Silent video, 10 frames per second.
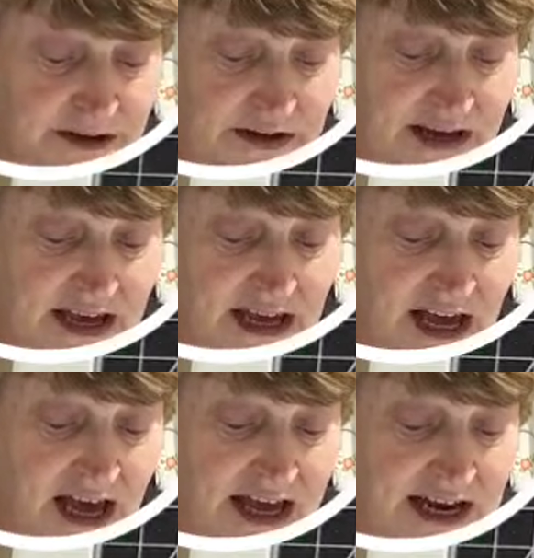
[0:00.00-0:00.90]
okay?
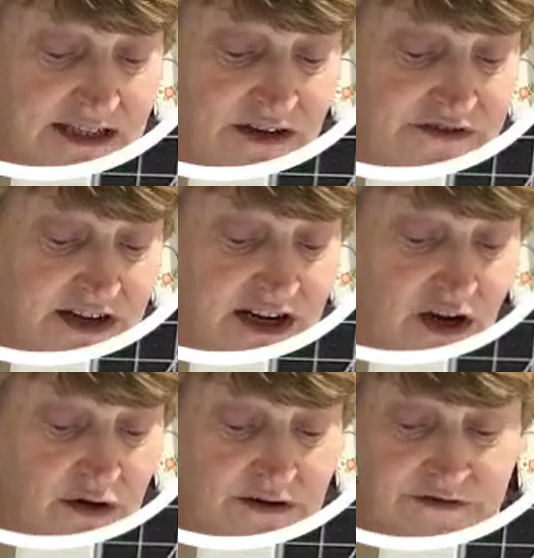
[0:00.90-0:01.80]
And as I've done it
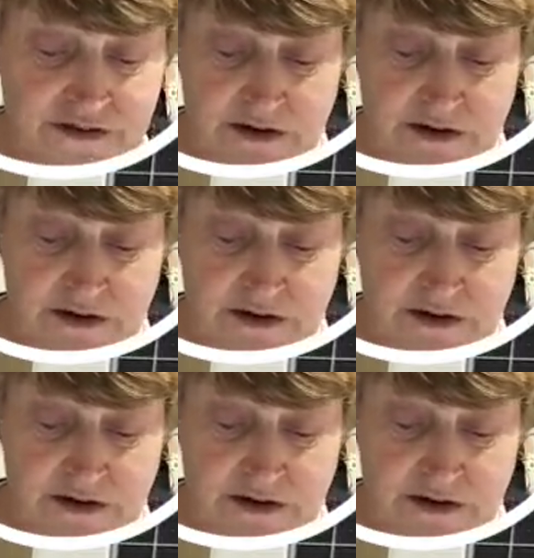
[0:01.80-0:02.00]
on the